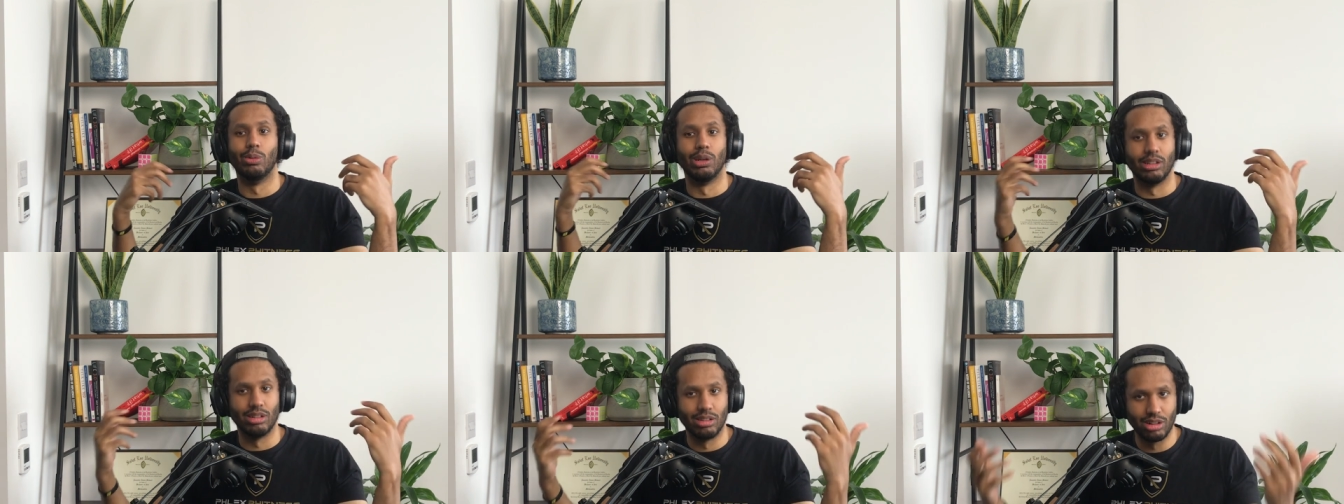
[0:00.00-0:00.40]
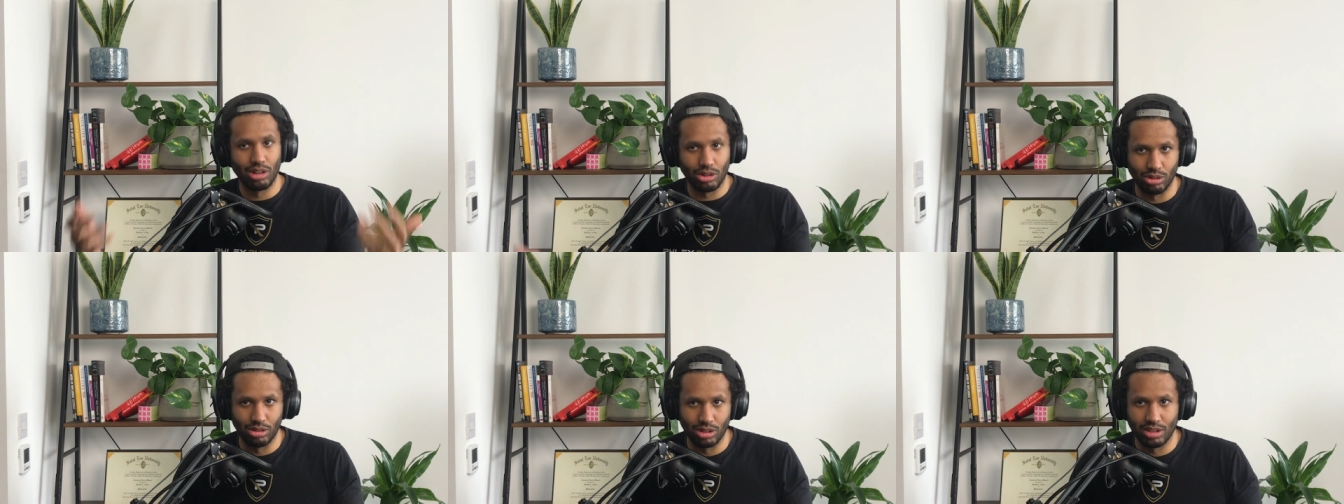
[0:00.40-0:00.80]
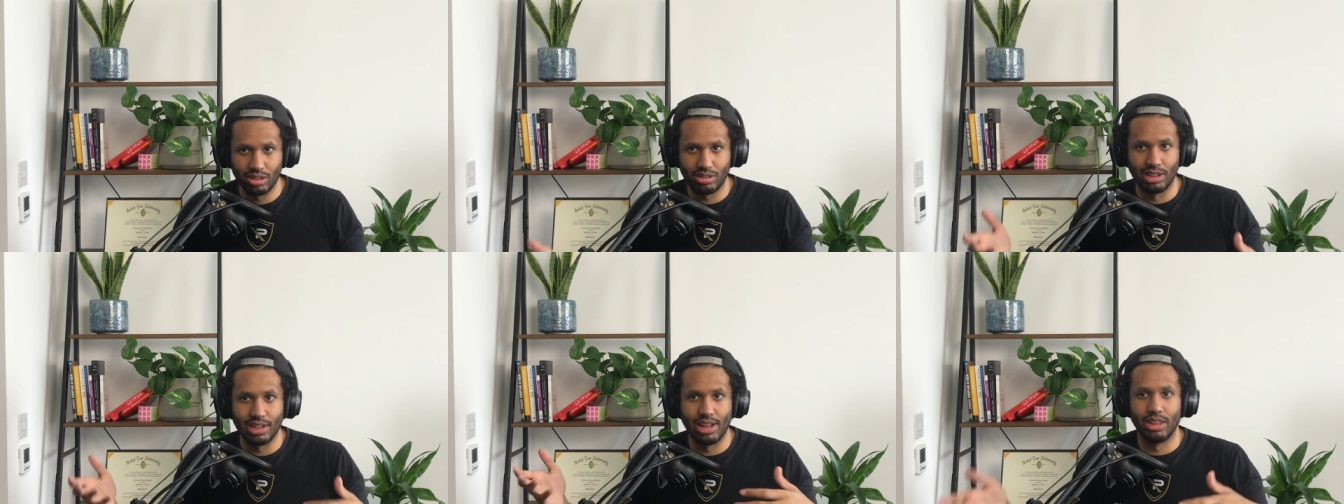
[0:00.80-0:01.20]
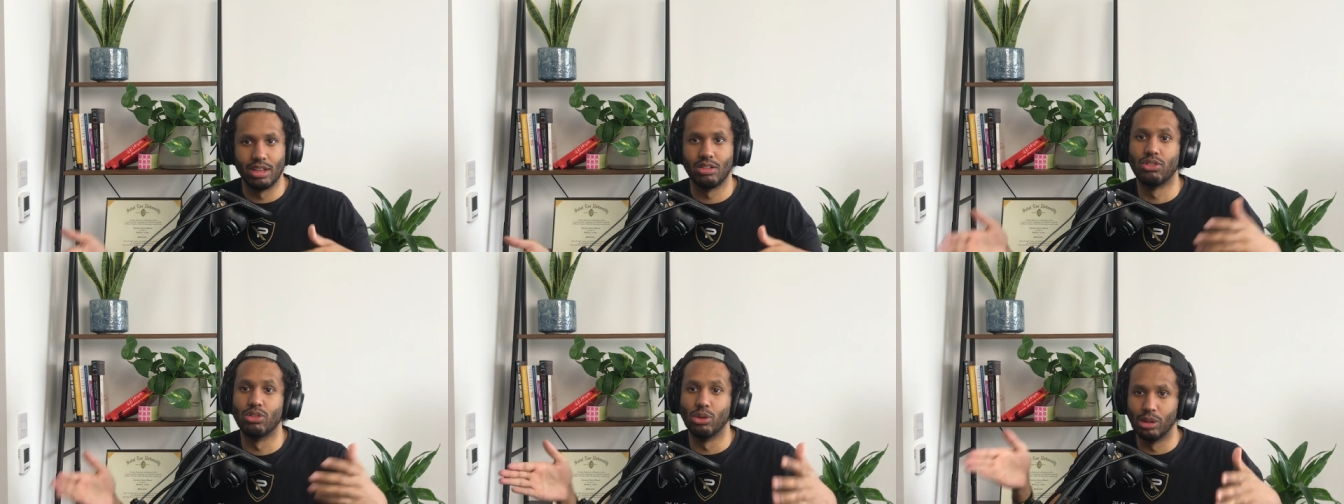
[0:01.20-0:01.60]
we didn't do this, and now they're
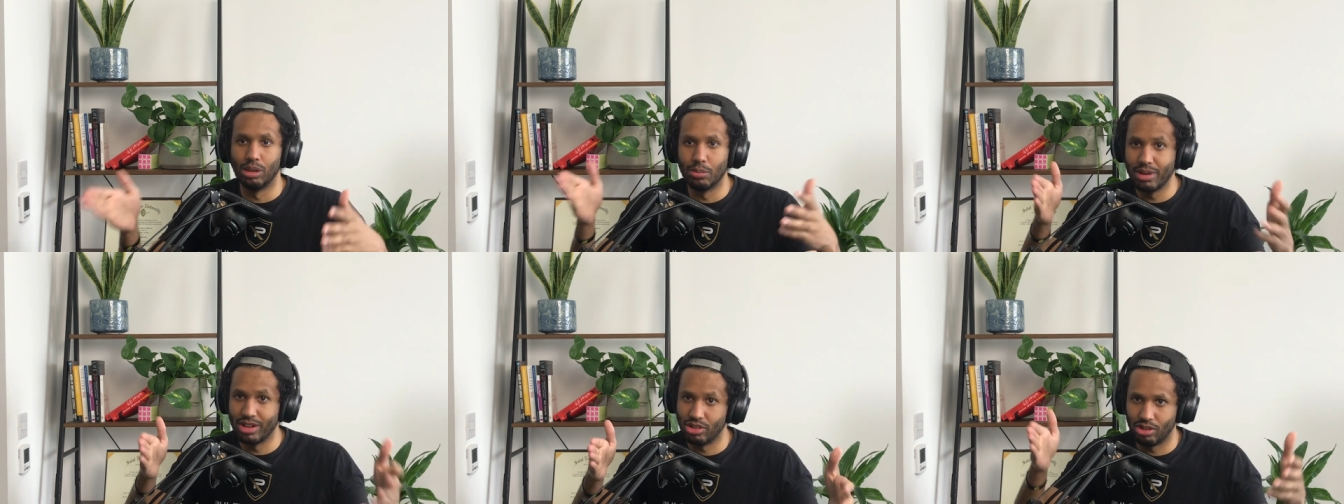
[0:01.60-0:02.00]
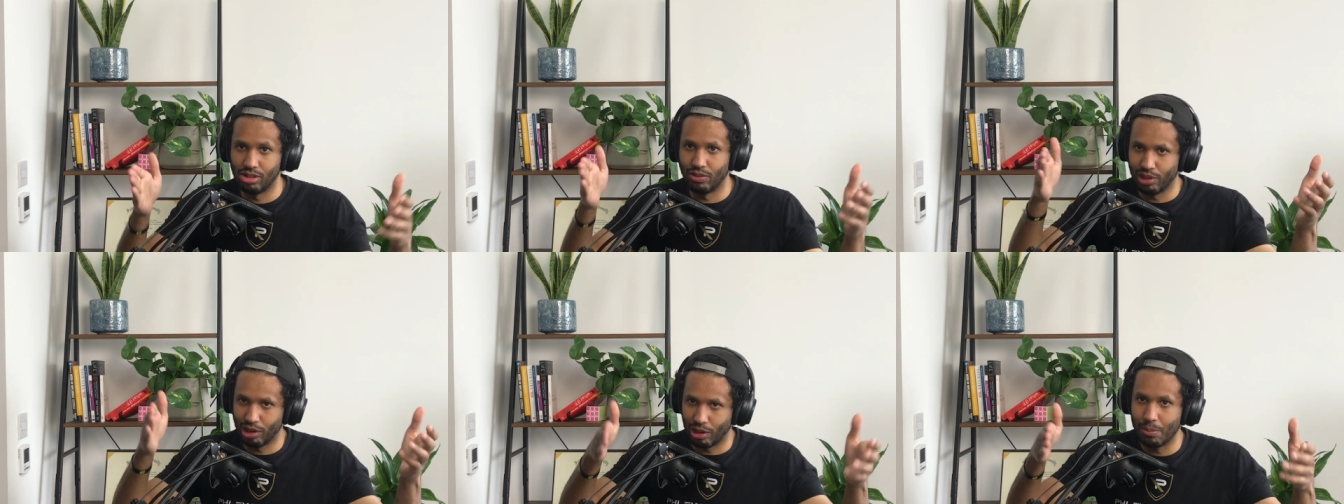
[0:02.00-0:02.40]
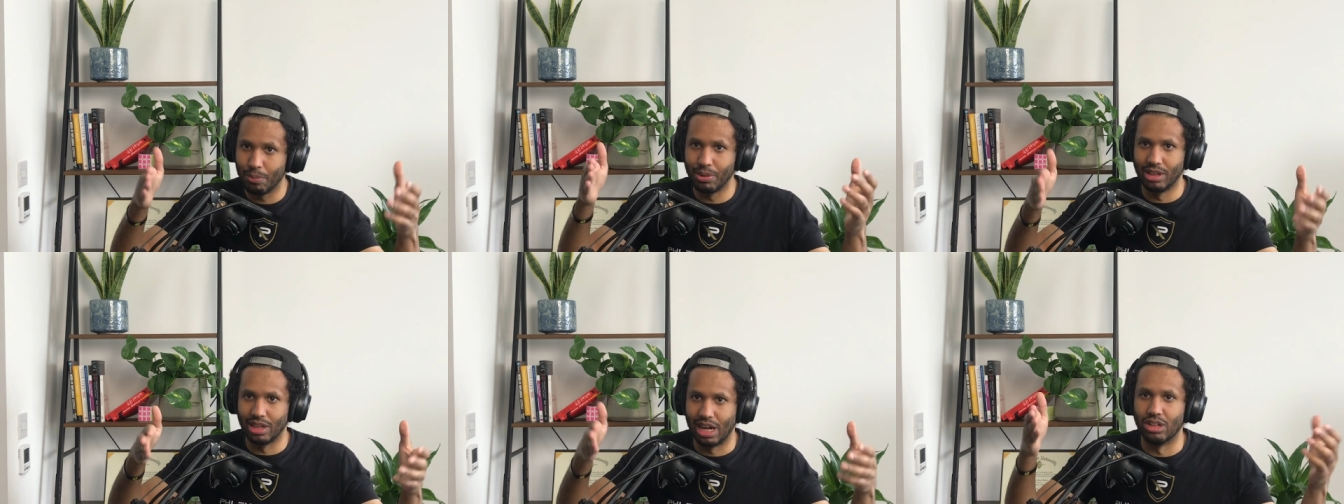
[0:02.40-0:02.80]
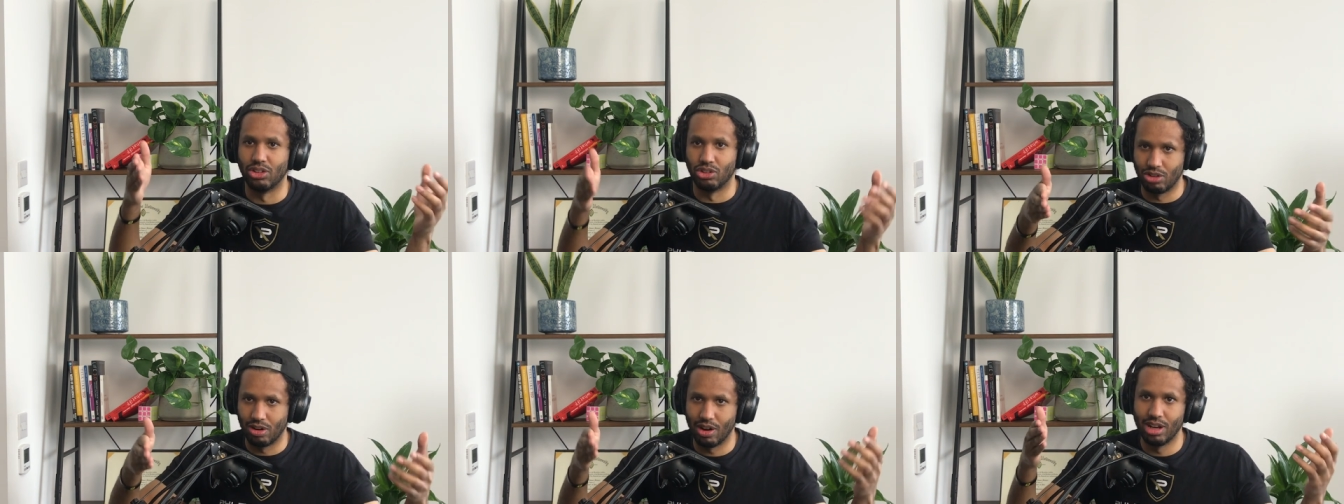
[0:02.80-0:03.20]
suing MSCHF, the company that
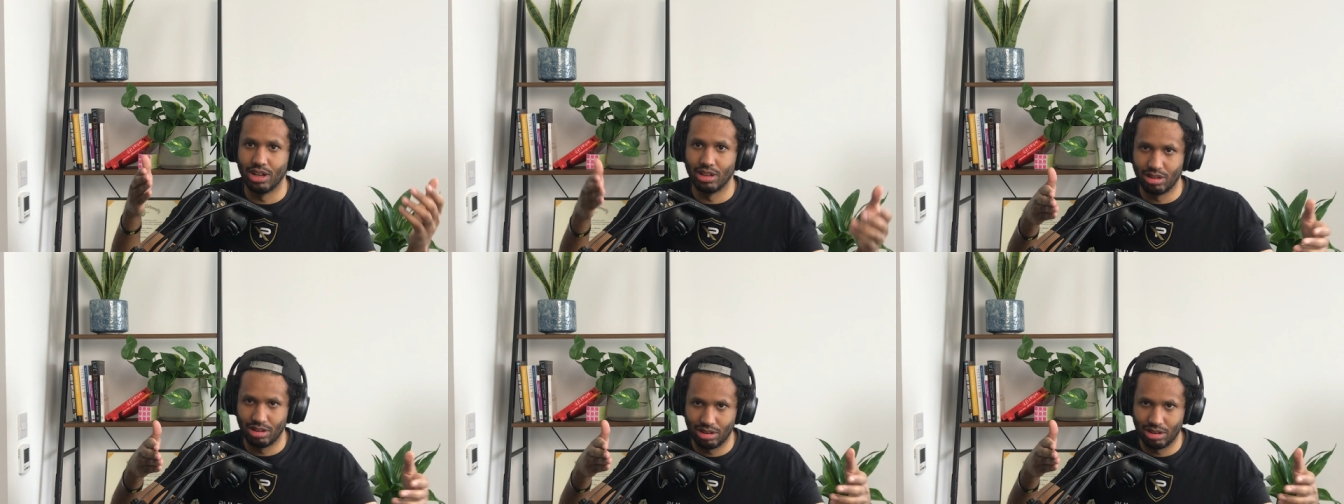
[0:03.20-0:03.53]
actually created